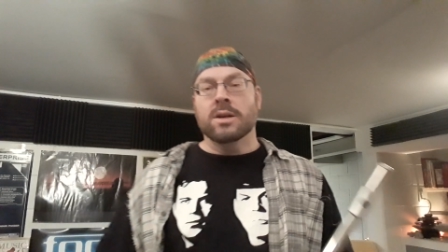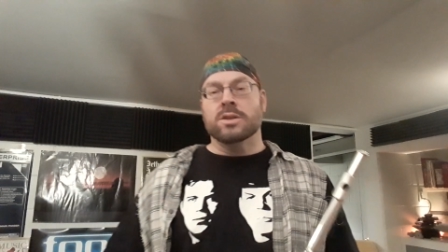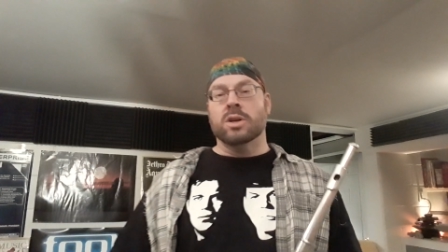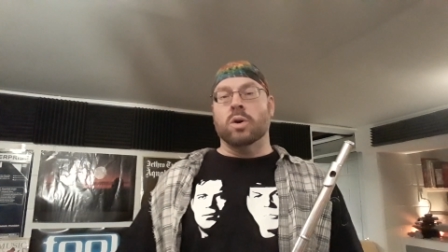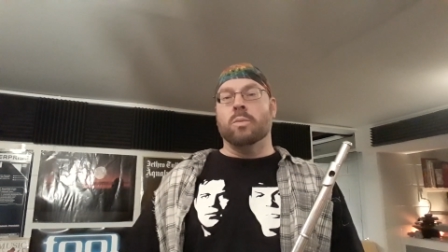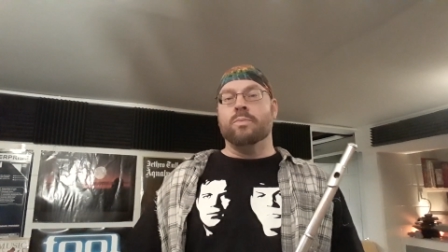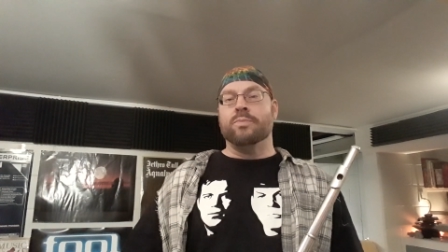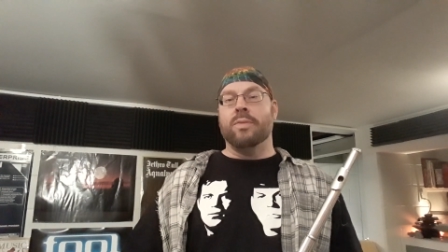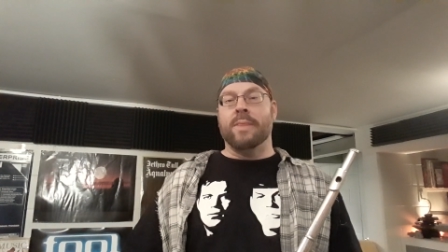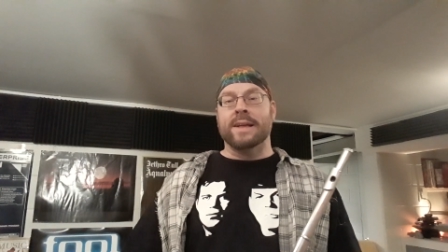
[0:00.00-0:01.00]
So
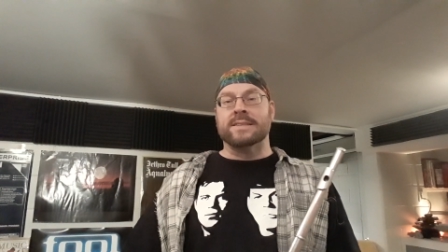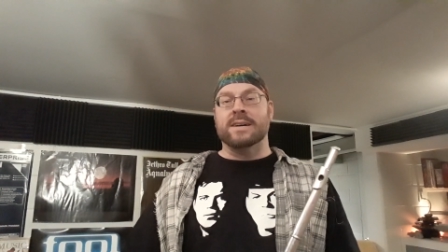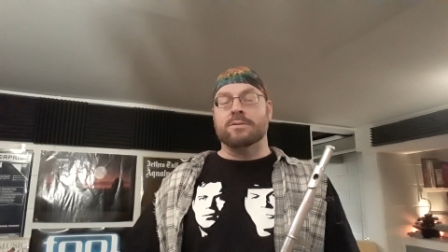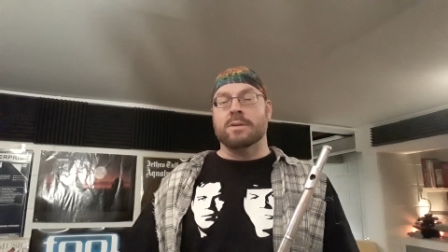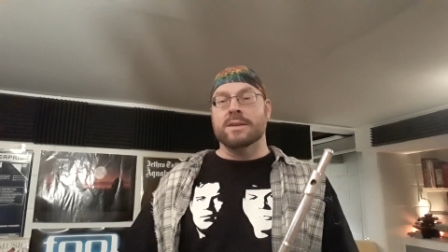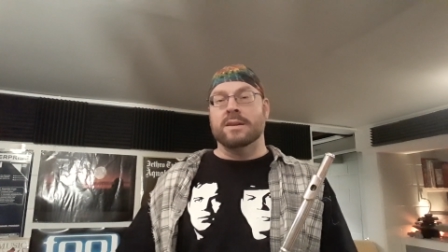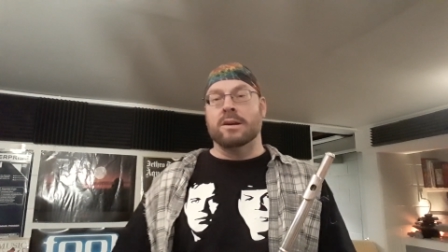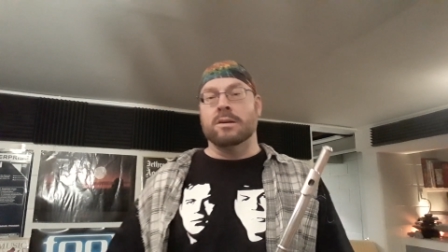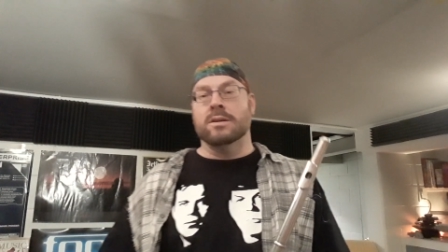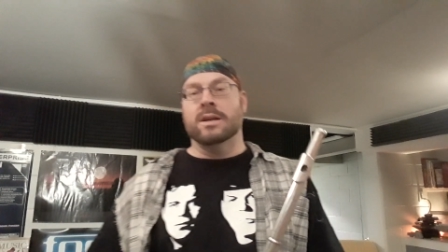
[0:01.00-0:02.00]
that's that one right
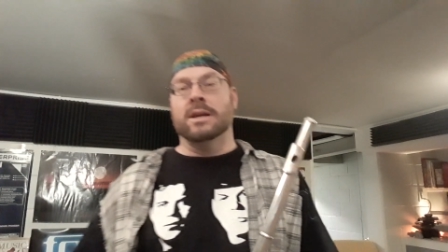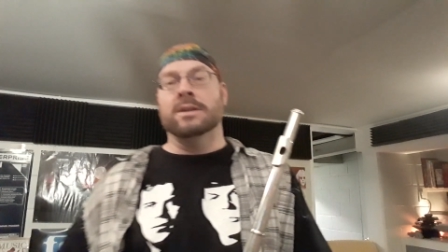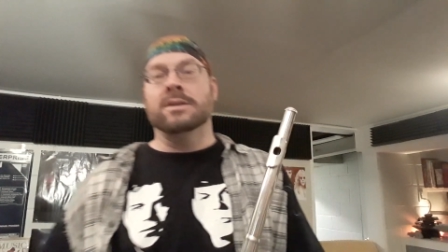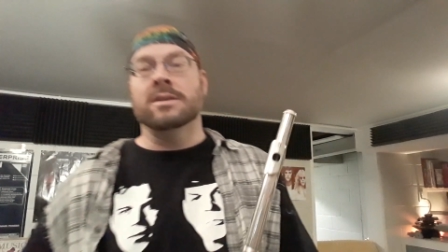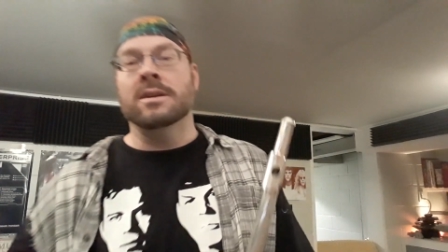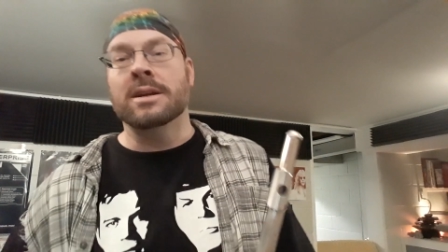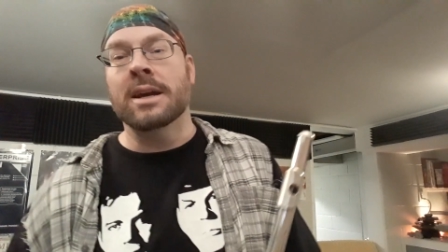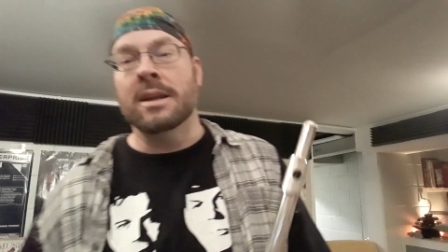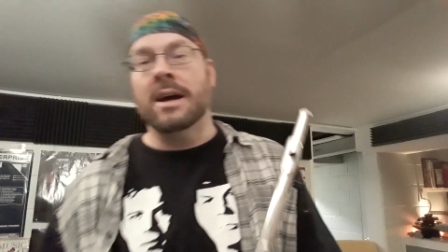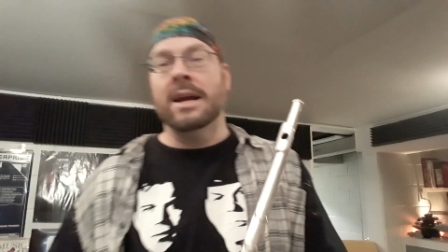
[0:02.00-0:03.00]
there. And
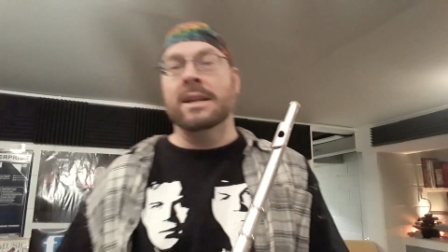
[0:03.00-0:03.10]
again, I